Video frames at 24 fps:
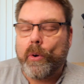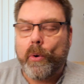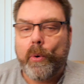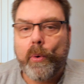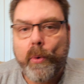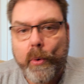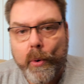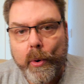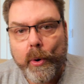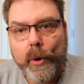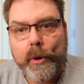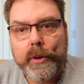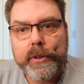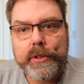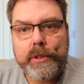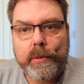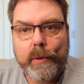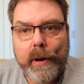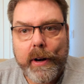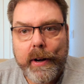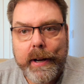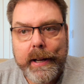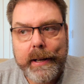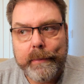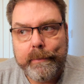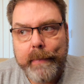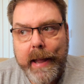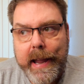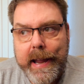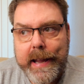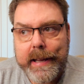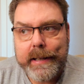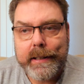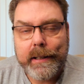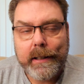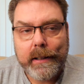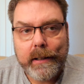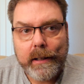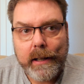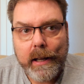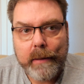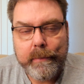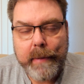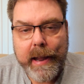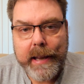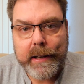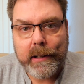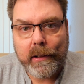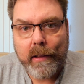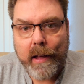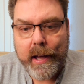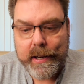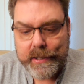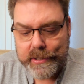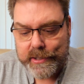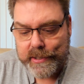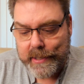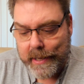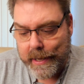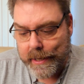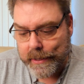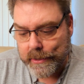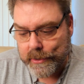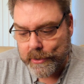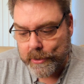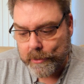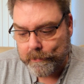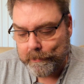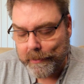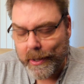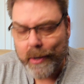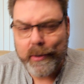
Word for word: or to where it made it made a lot of sense.